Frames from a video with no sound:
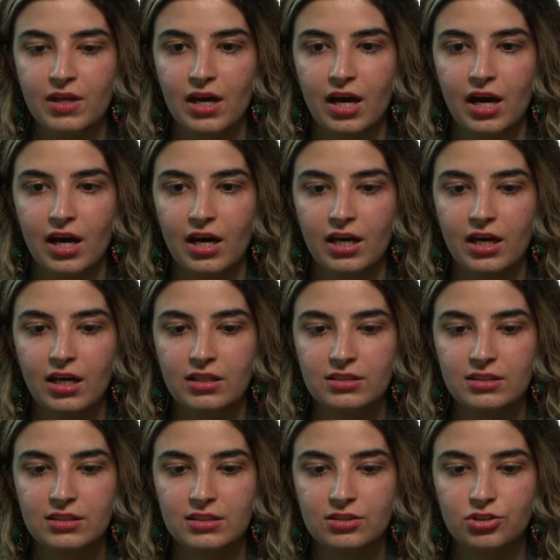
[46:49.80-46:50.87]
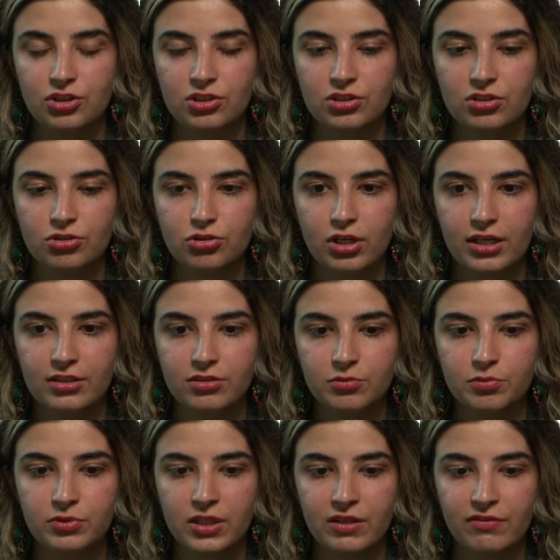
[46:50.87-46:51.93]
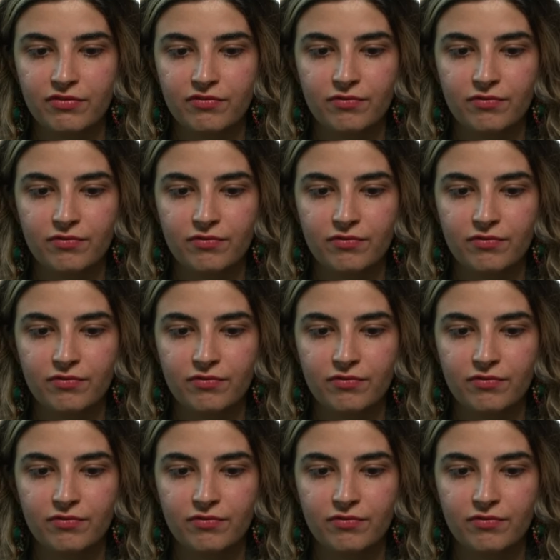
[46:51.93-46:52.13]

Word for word: and just try to play